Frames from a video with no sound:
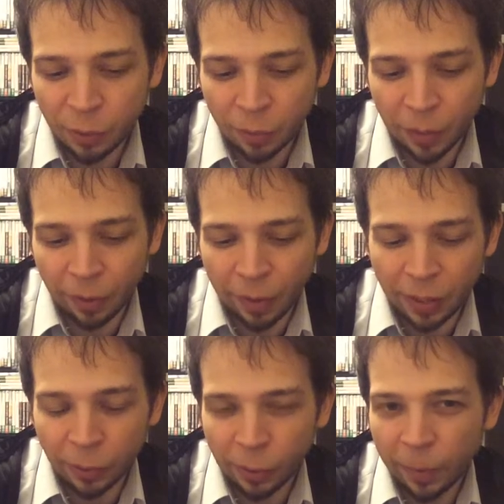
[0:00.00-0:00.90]
varying
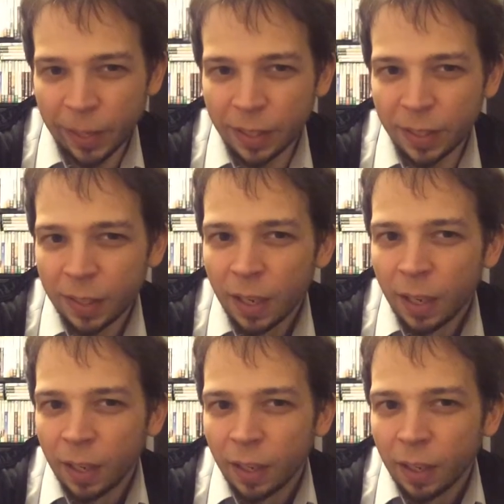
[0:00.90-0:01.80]
degrees.
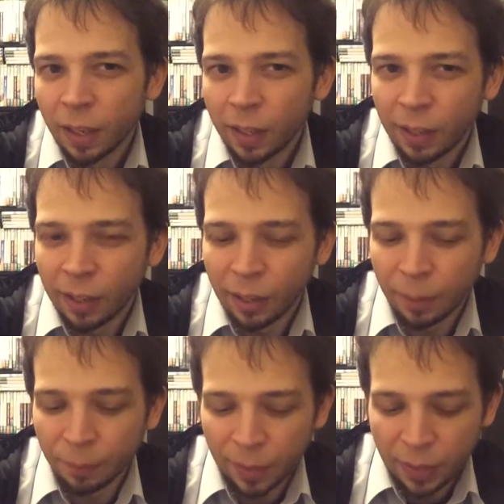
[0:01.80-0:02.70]

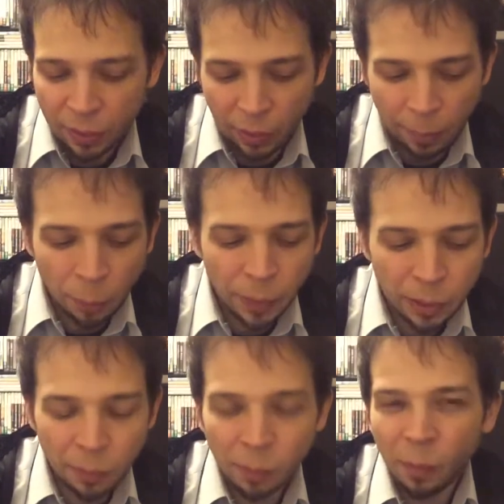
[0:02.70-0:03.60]
So I'm hoping
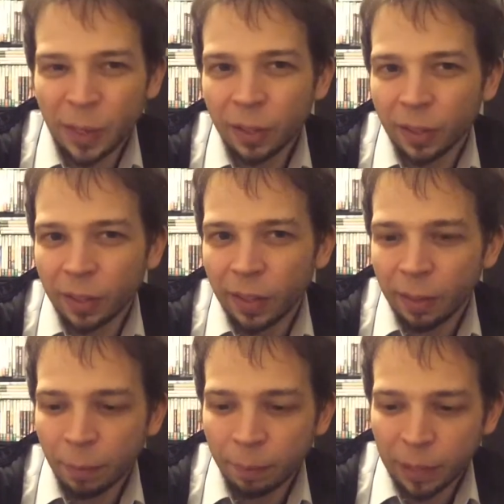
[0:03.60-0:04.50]
this one will be good. If
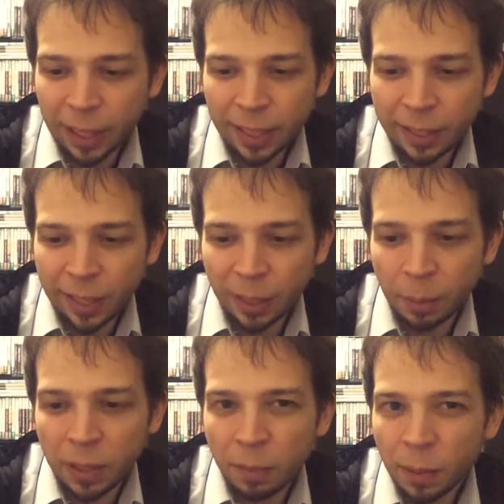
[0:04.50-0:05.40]
it plays like the
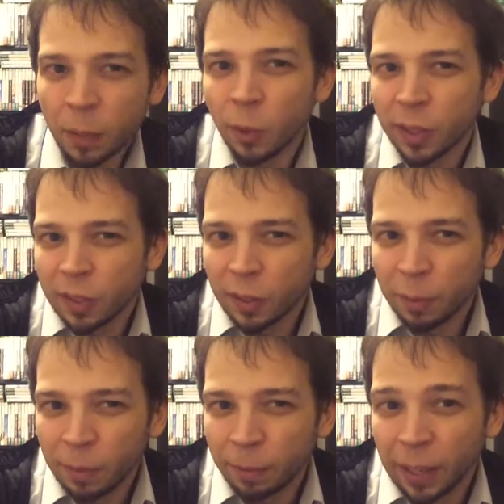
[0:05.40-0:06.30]
PSP ones, it'll
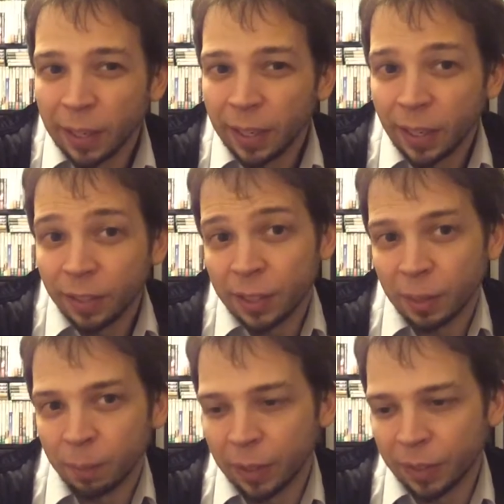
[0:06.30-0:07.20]
be fine. Unless
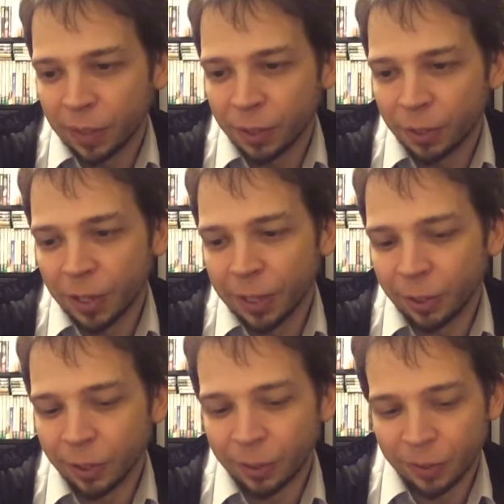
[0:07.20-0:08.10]
it plays like Shining
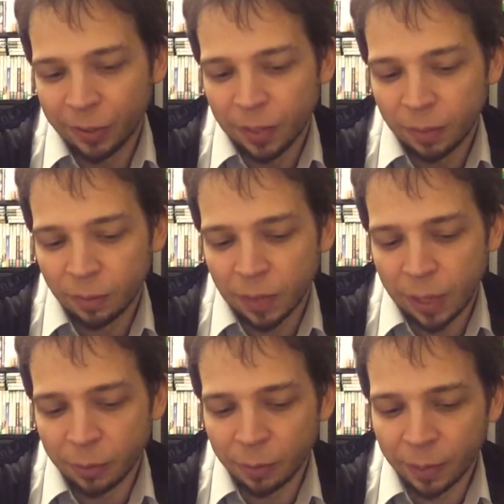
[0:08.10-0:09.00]
Hearts, that
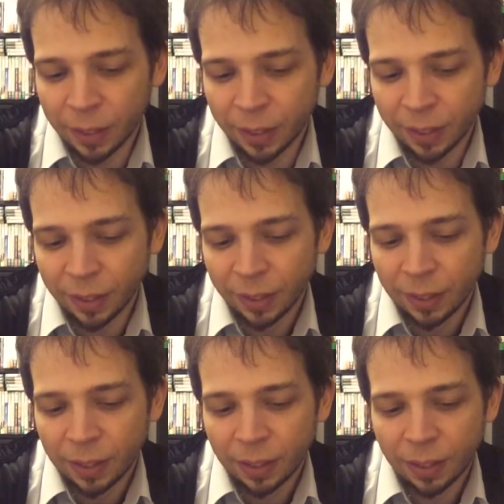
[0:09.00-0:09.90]
would be
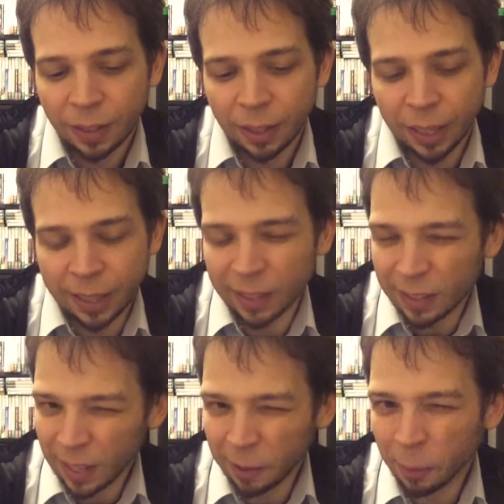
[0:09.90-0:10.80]
less
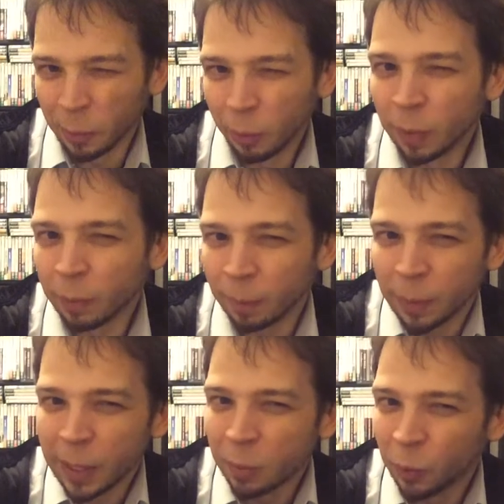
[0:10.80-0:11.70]
desirable. But if it
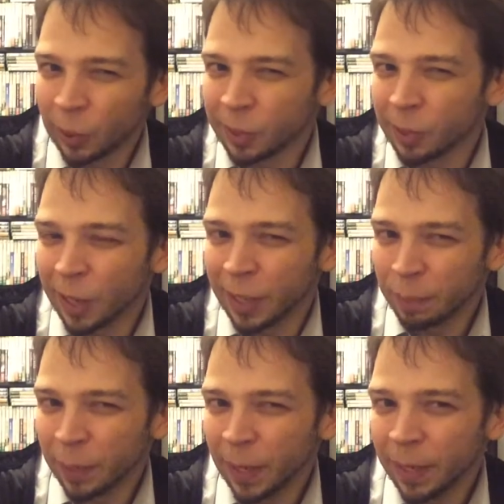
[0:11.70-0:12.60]
plays more like Shining
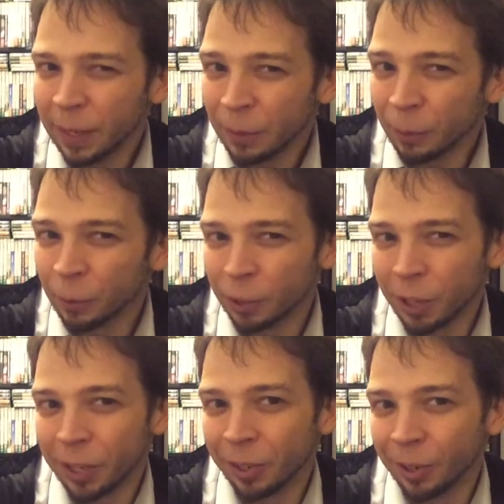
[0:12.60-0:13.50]
Blade or
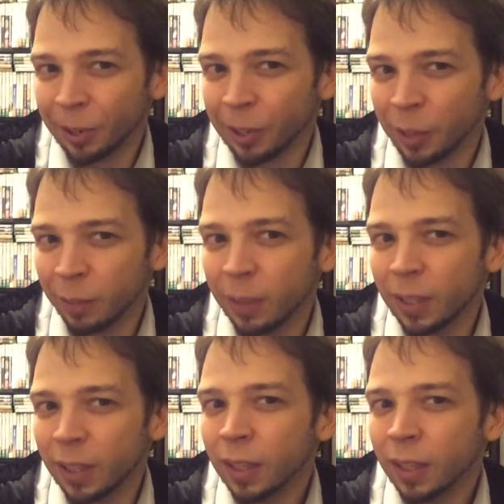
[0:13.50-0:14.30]
Shining Arc, I'll be